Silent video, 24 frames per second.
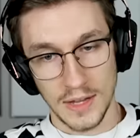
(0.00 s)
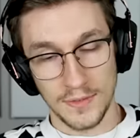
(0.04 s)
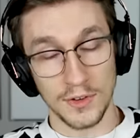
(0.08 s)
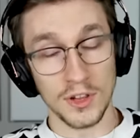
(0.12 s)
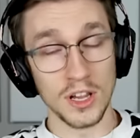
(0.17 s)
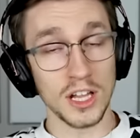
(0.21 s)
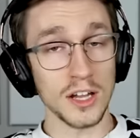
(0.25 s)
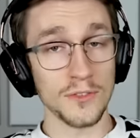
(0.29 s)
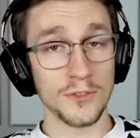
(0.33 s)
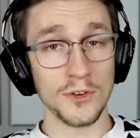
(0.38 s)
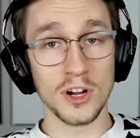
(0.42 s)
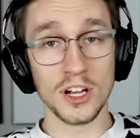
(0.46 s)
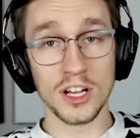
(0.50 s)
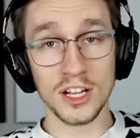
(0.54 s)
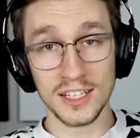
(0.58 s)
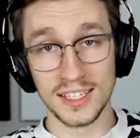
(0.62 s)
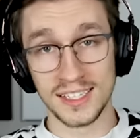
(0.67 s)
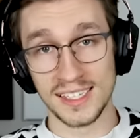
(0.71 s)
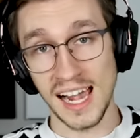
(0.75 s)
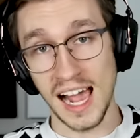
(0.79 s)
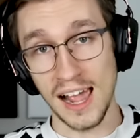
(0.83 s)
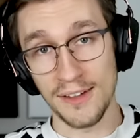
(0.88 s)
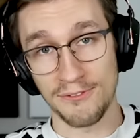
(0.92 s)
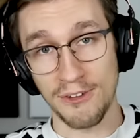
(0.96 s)
If you're looking for a good
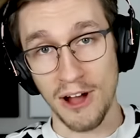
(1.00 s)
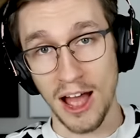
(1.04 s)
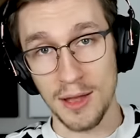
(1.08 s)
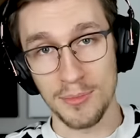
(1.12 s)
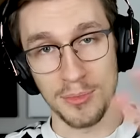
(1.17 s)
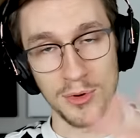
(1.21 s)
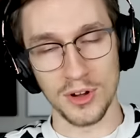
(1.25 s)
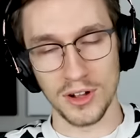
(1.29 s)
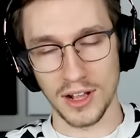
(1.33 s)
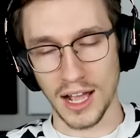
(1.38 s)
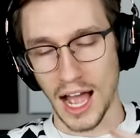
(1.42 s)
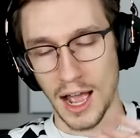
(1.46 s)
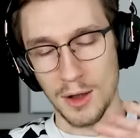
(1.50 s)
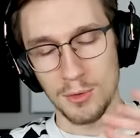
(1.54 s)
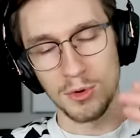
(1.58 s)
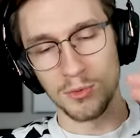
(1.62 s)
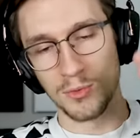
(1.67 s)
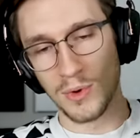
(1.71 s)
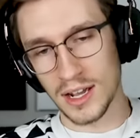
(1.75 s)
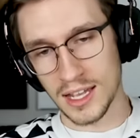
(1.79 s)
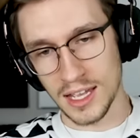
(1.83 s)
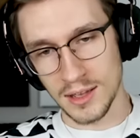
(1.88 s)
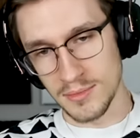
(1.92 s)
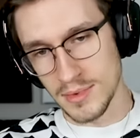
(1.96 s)
sci-fi book, I will
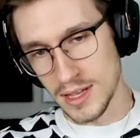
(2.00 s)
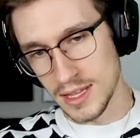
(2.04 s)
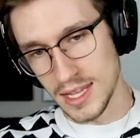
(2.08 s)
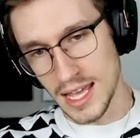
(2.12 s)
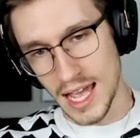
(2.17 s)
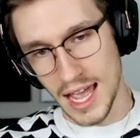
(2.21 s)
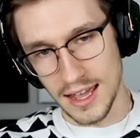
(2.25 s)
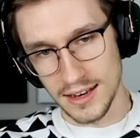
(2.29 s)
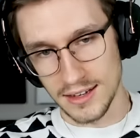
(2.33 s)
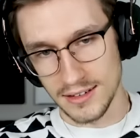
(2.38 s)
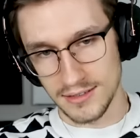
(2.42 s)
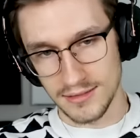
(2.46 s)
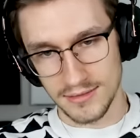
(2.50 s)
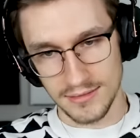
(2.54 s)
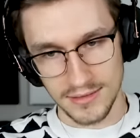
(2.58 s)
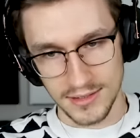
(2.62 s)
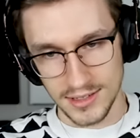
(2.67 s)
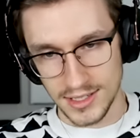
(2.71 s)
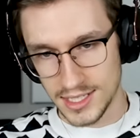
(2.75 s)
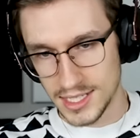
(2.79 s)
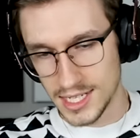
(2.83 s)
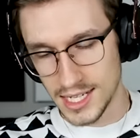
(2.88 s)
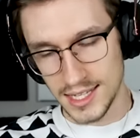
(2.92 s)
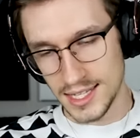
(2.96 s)
recommend that
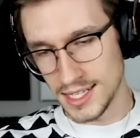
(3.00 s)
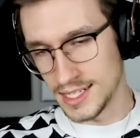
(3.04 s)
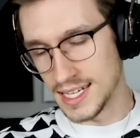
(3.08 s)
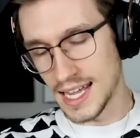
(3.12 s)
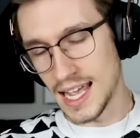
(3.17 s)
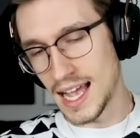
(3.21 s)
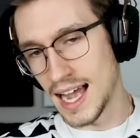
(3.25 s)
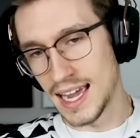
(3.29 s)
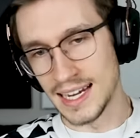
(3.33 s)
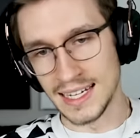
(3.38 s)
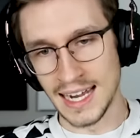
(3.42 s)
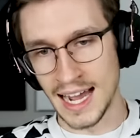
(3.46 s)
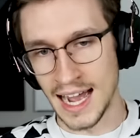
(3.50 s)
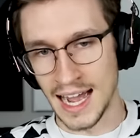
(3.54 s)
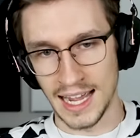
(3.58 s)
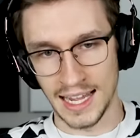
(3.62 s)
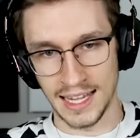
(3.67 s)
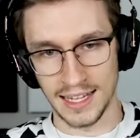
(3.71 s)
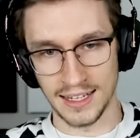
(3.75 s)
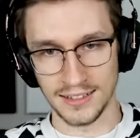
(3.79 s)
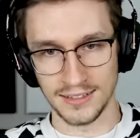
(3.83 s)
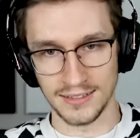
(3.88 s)
to the day I die.